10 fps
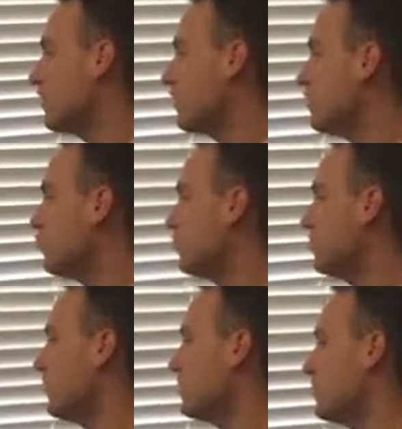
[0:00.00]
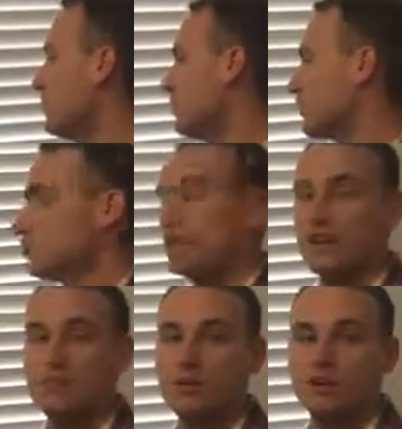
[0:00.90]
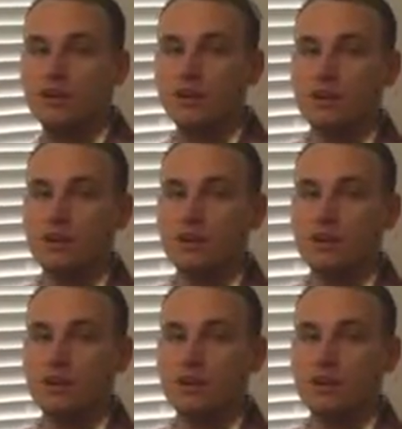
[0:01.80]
Commercial beer is subject to a number of